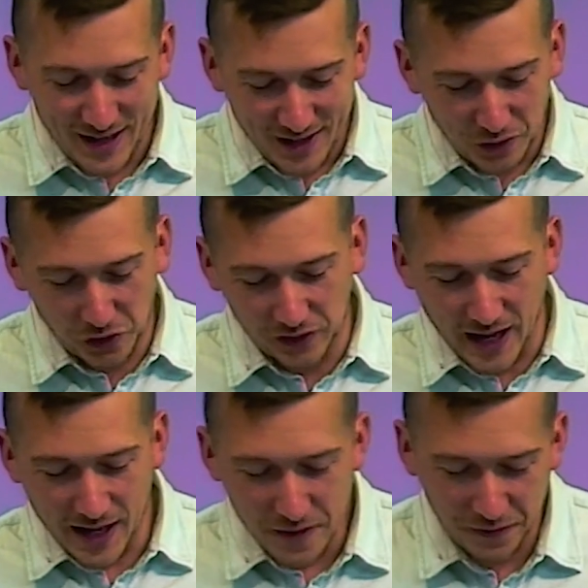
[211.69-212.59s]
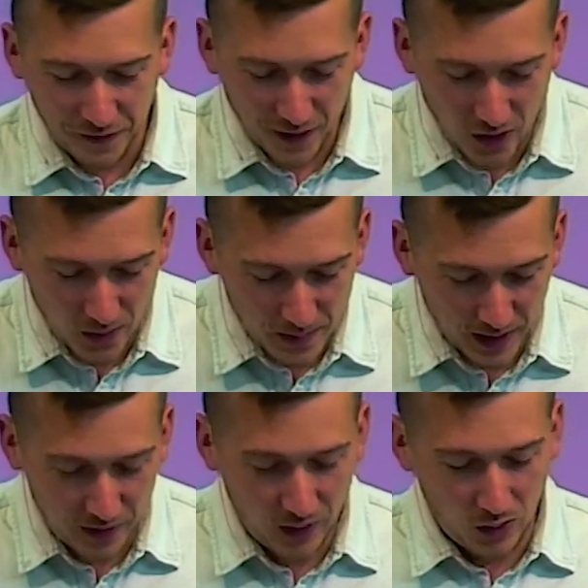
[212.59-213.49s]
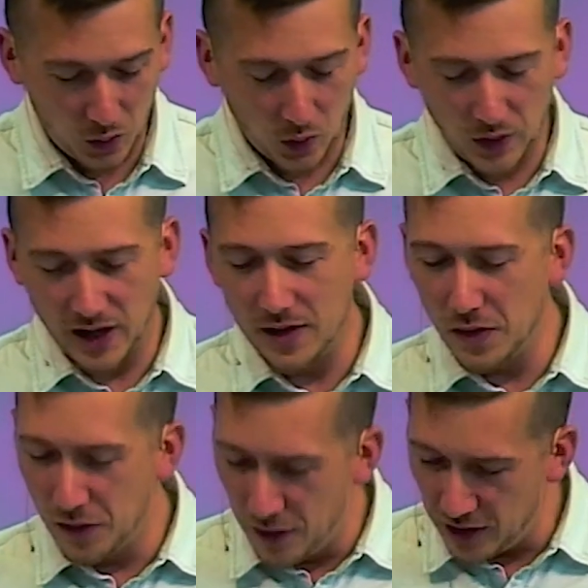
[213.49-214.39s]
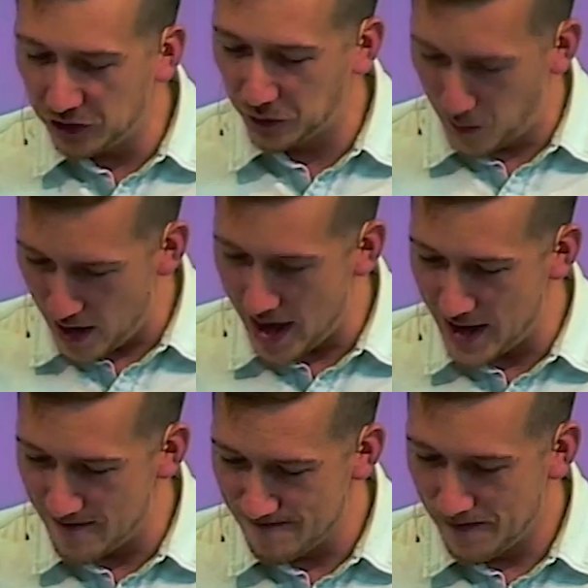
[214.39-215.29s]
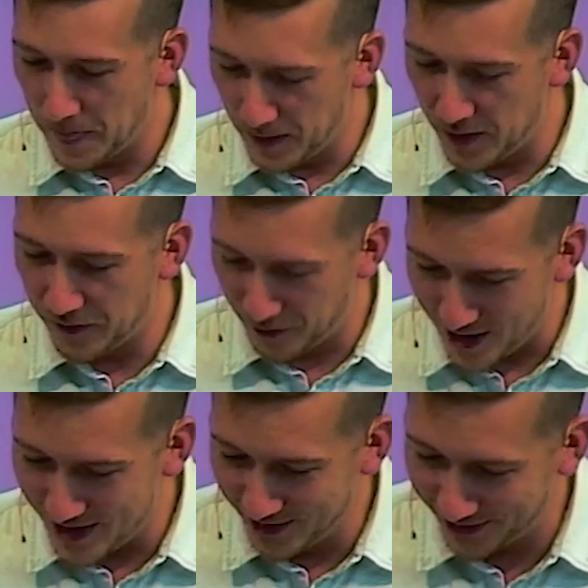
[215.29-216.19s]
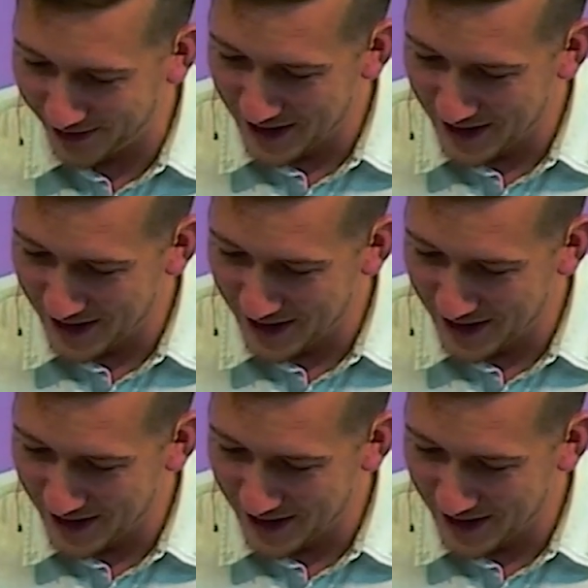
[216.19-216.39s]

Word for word: stand firm in the Lord in this way, dear friends.